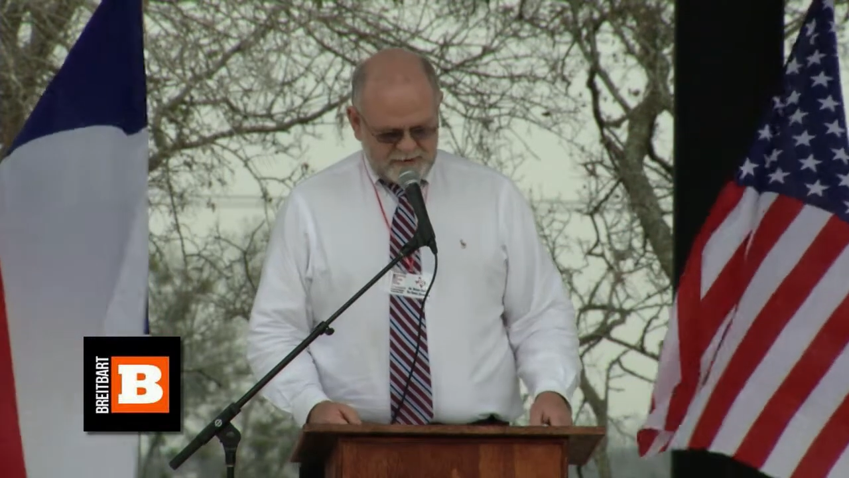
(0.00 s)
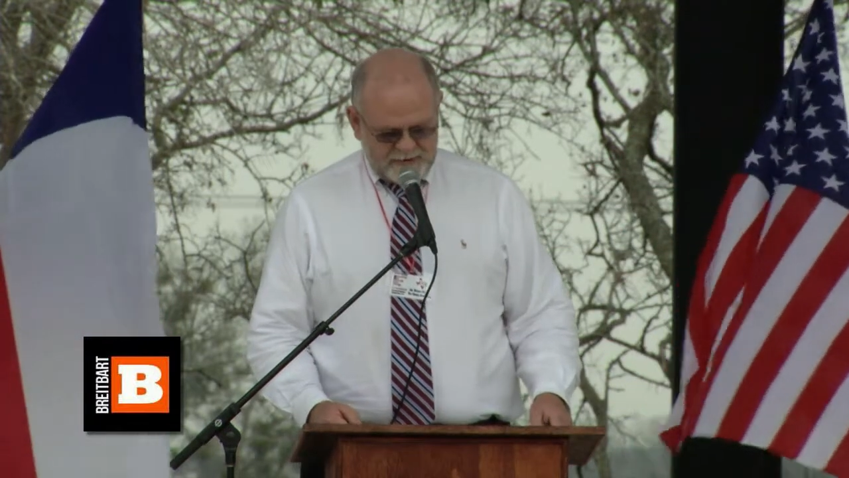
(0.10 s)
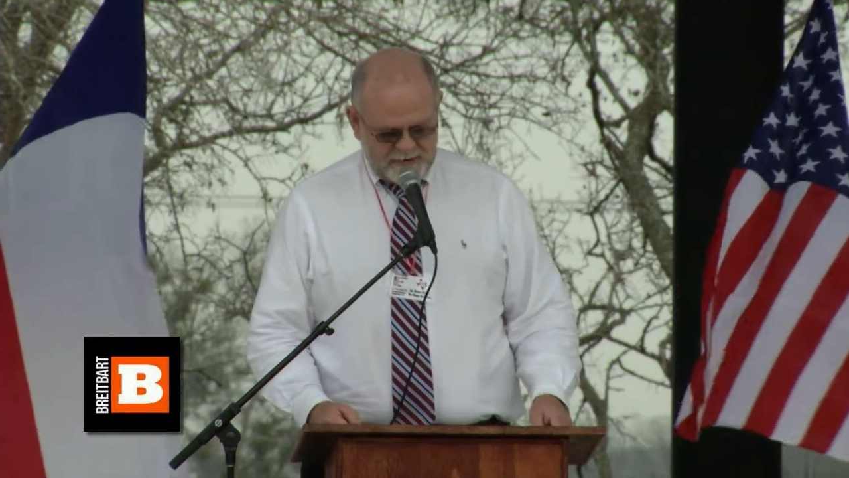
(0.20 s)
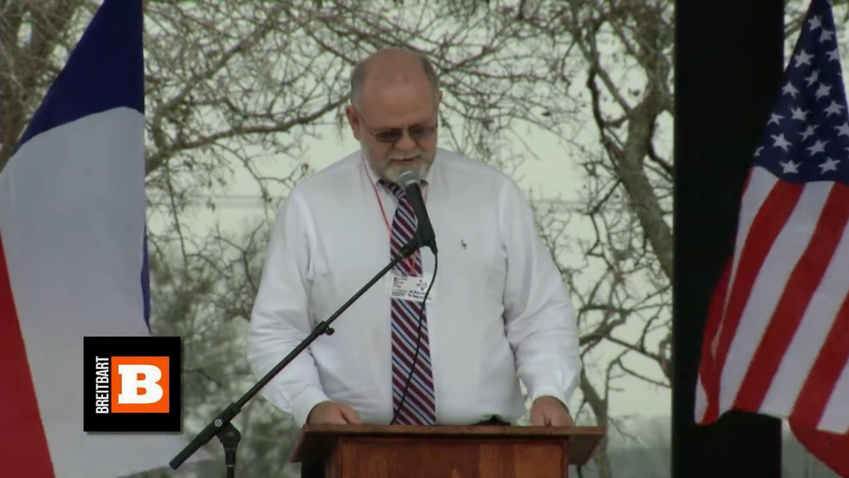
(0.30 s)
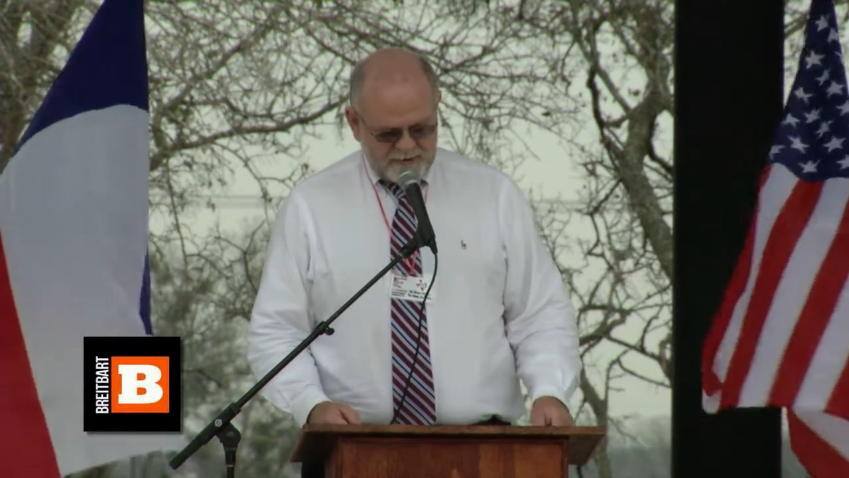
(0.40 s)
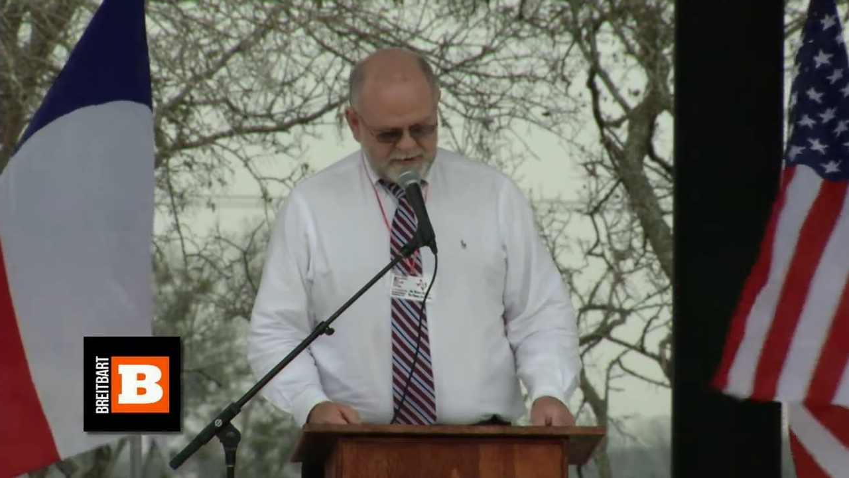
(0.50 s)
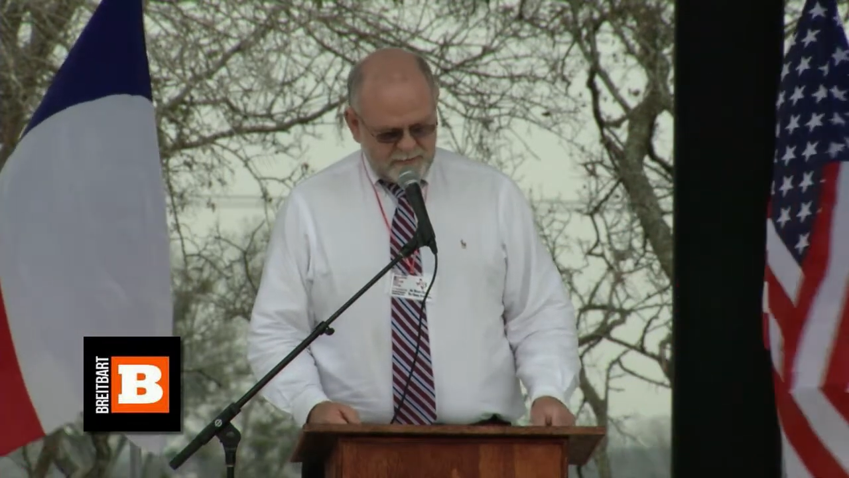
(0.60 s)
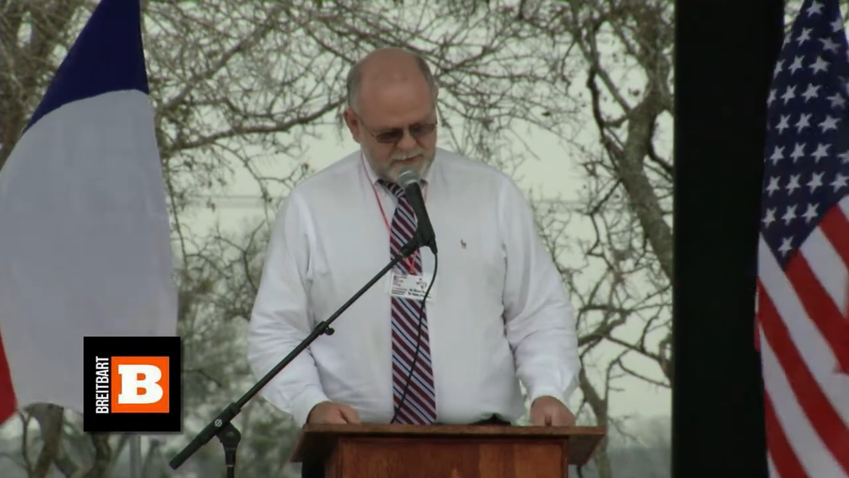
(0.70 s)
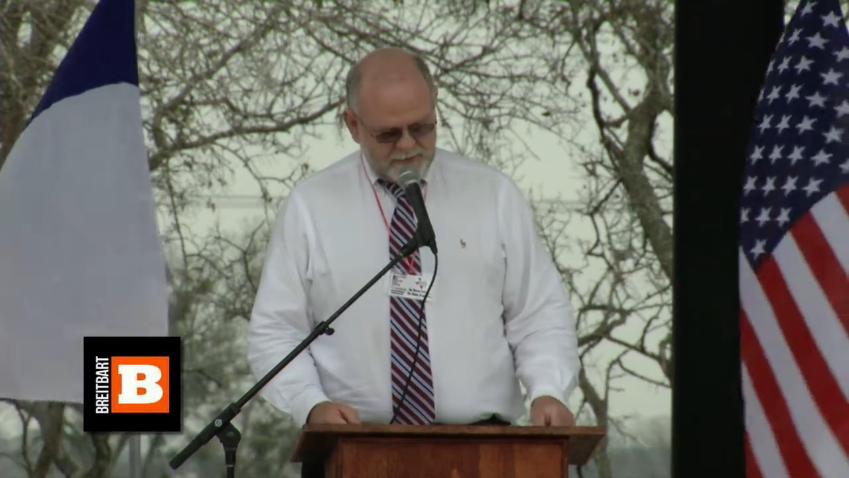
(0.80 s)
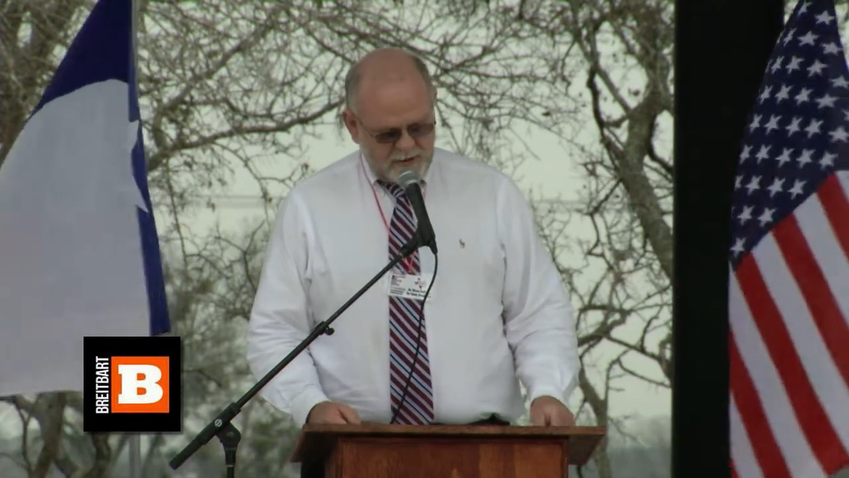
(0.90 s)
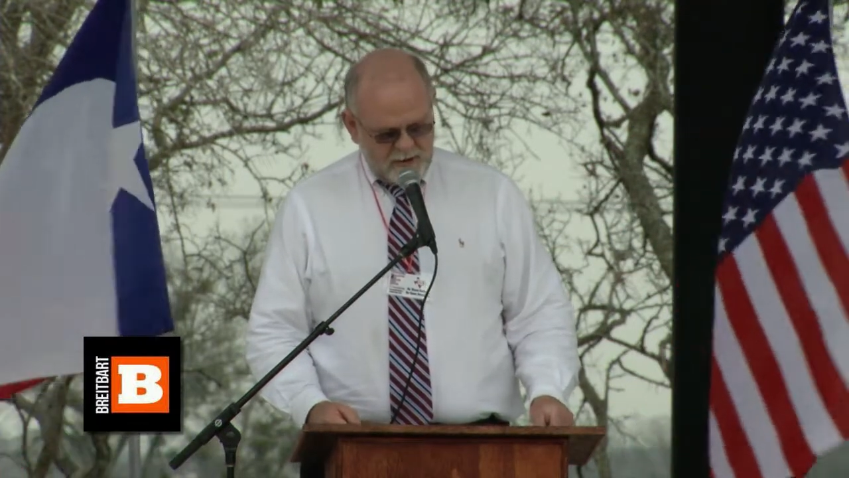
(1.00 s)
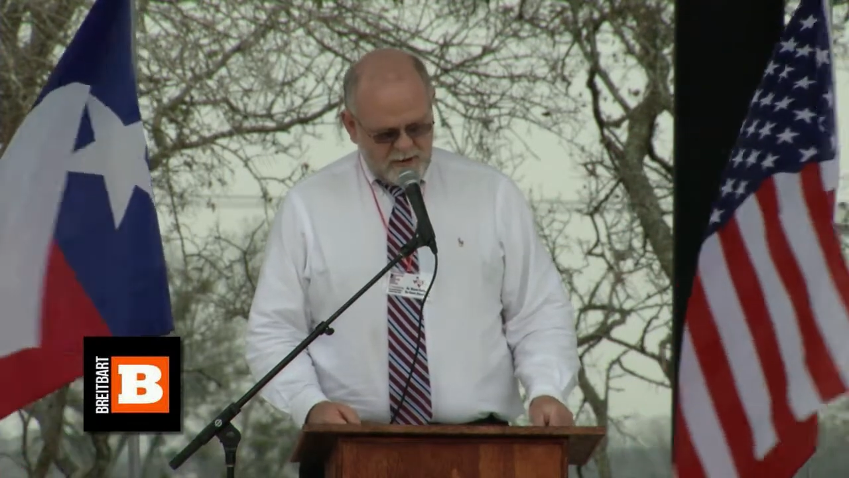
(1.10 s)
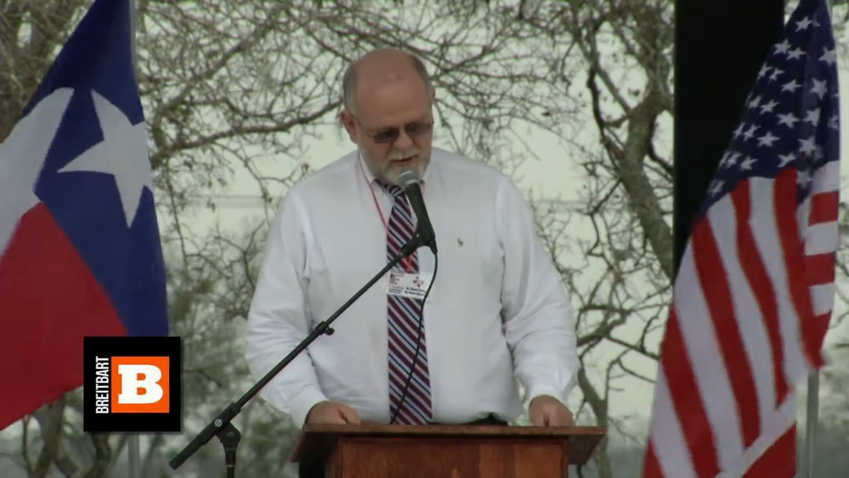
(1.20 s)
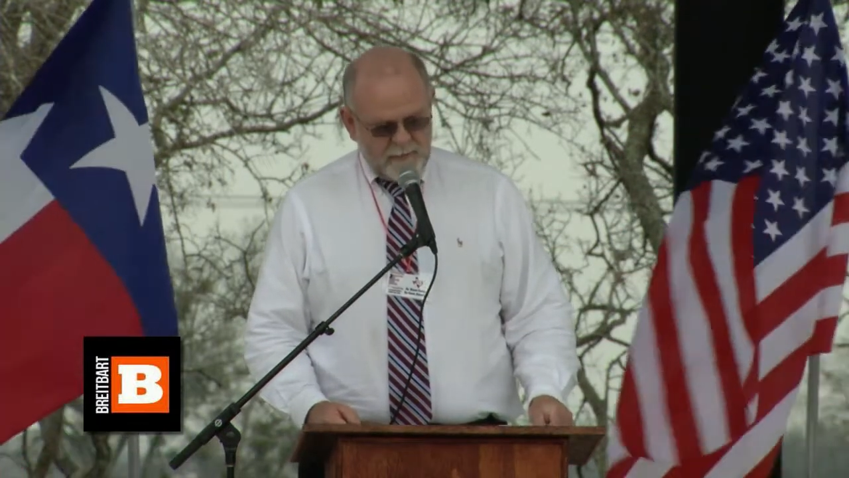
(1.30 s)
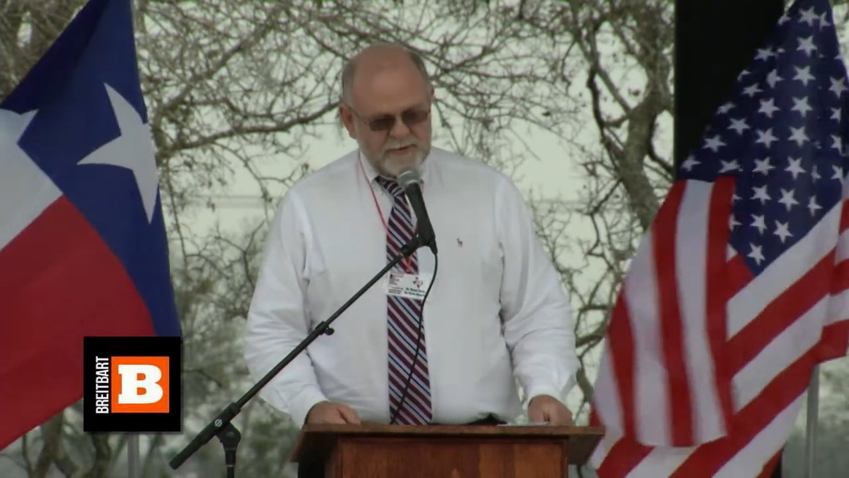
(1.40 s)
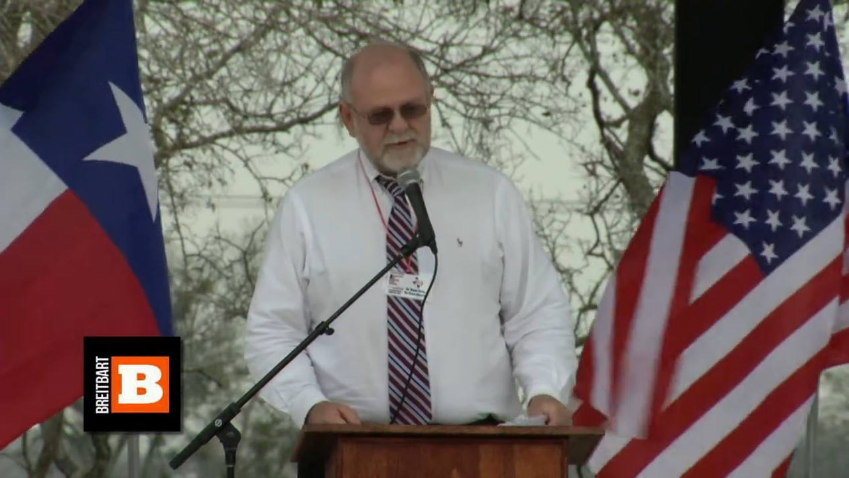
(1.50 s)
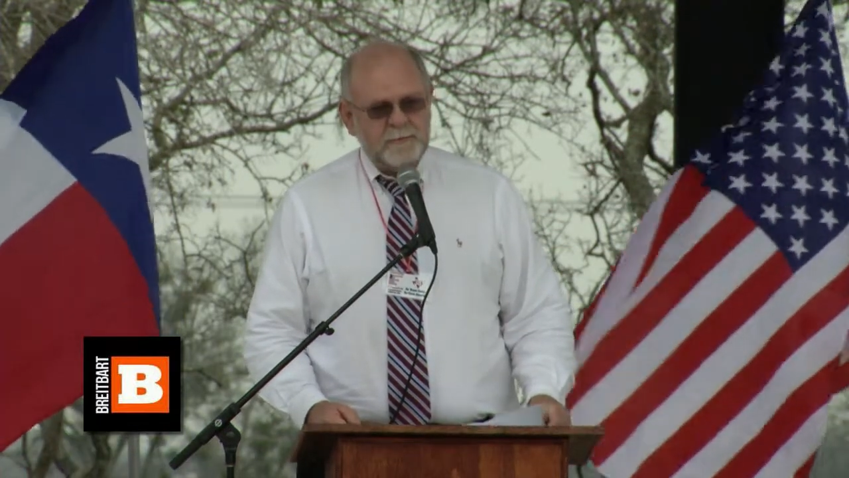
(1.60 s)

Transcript: existence, it was almost